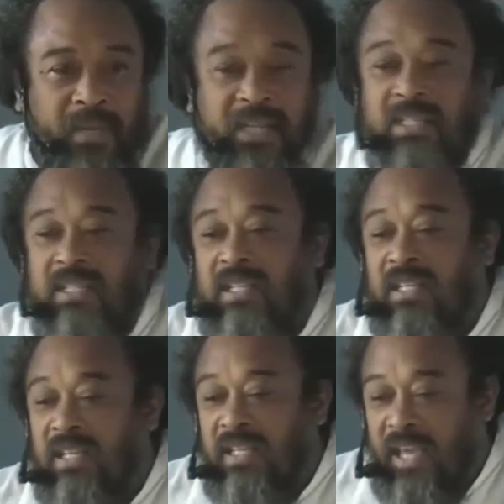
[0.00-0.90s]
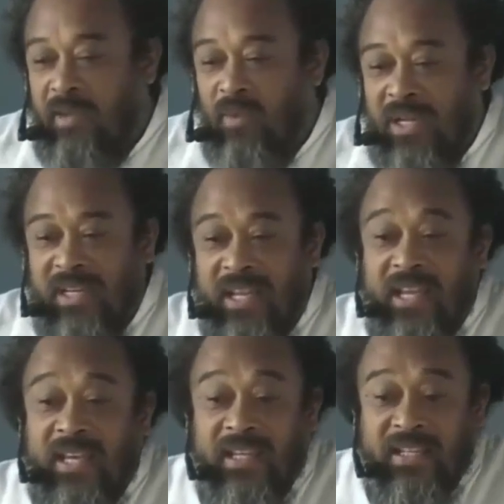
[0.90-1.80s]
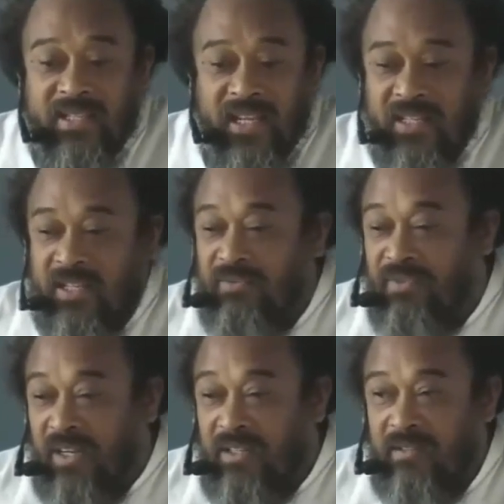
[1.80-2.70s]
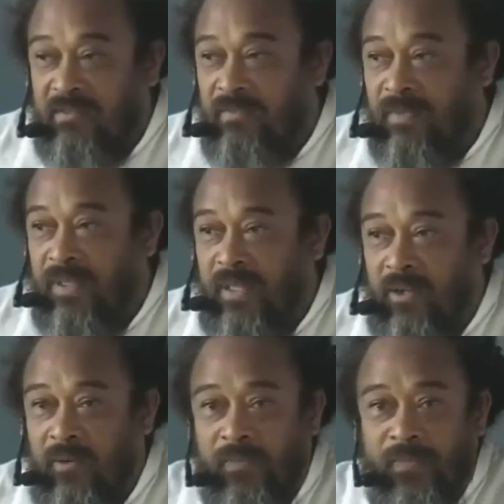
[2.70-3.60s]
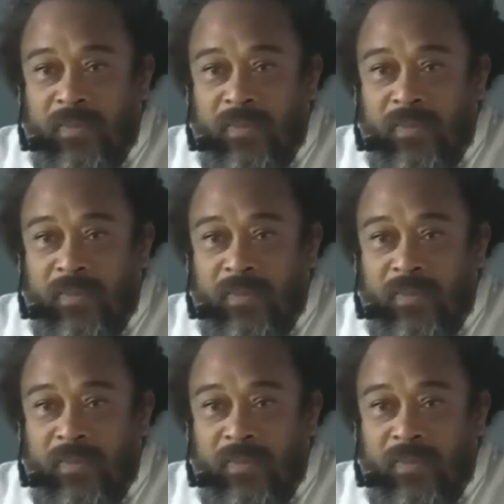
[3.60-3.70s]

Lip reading: But he came one day and he sat at the front, you know.